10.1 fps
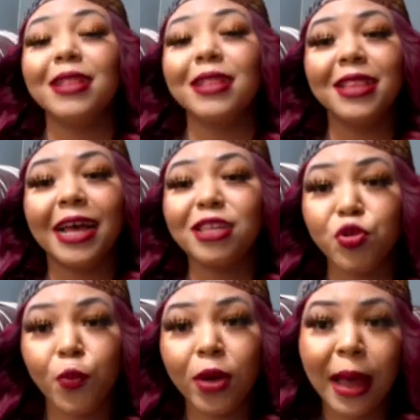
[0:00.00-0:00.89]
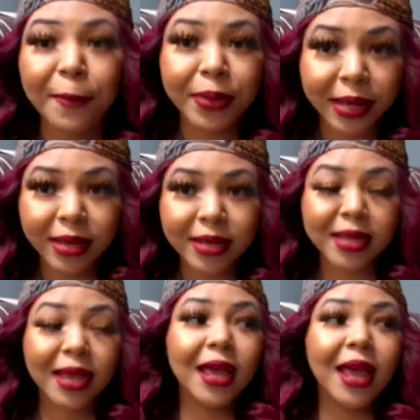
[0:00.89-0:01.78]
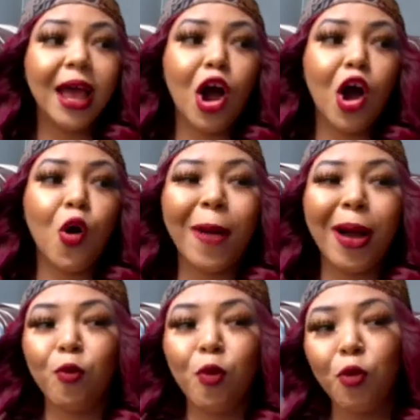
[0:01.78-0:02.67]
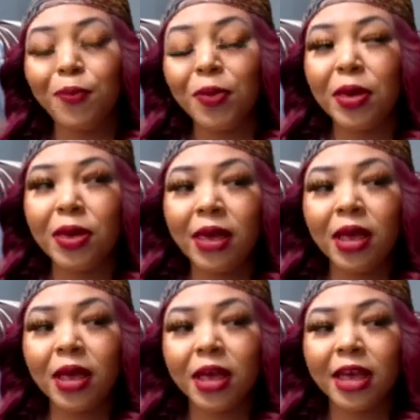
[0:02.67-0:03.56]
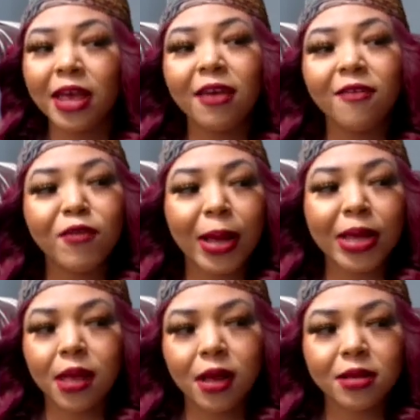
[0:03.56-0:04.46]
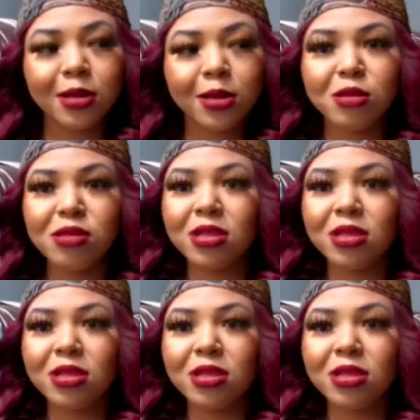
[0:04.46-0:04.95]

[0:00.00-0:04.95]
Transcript: That's the one I picked. I won't be giving my doctors,